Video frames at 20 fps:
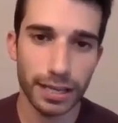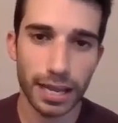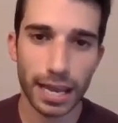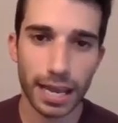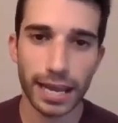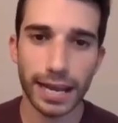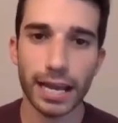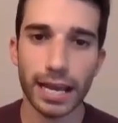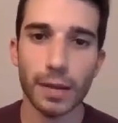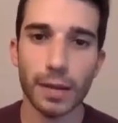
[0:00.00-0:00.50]

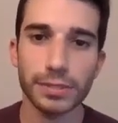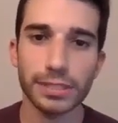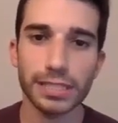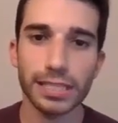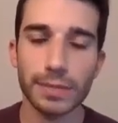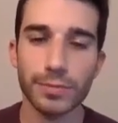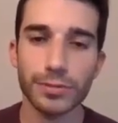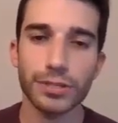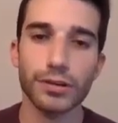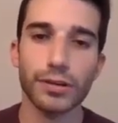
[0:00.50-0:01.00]
and it
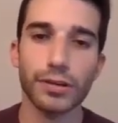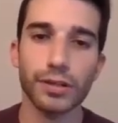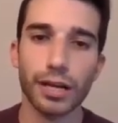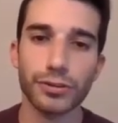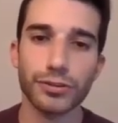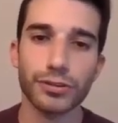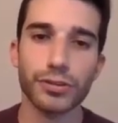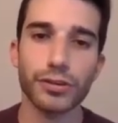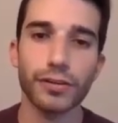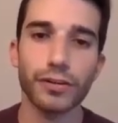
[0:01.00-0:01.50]
keeps your
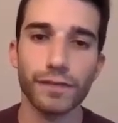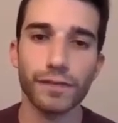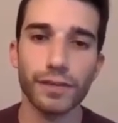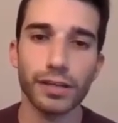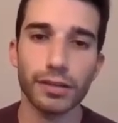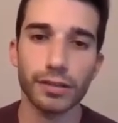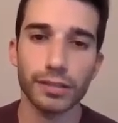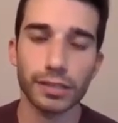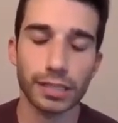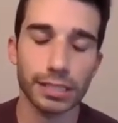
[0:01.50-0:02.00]
electrical
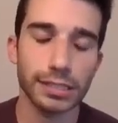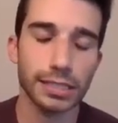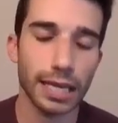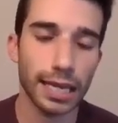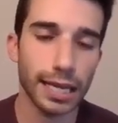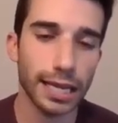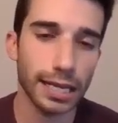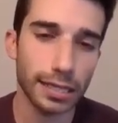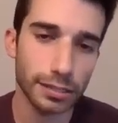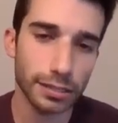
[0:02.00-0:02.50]
field
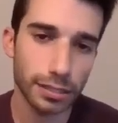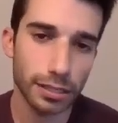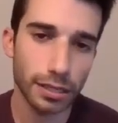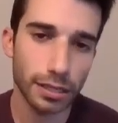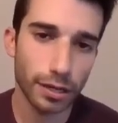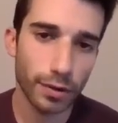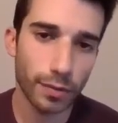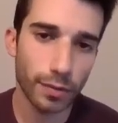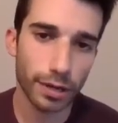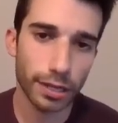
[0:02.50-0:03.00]
contained
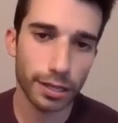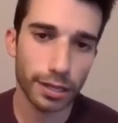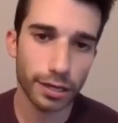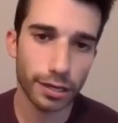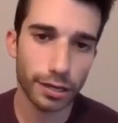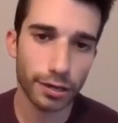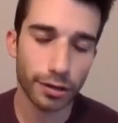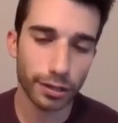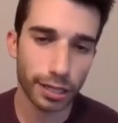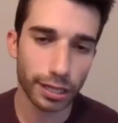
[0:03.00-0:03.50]
within
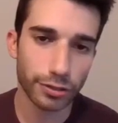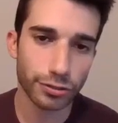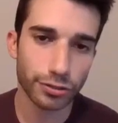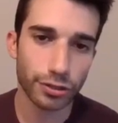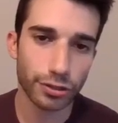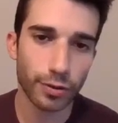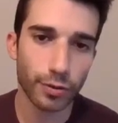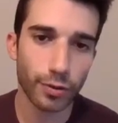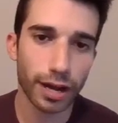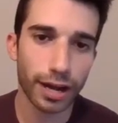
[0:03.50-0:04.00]
your
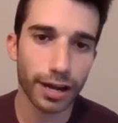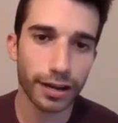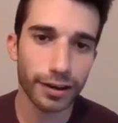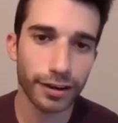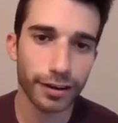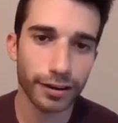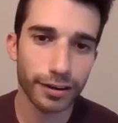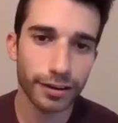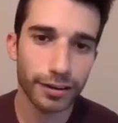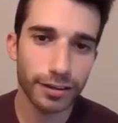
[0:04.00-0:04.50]
electrical
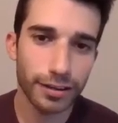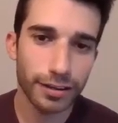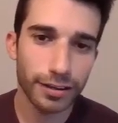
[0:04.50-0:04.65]
wire.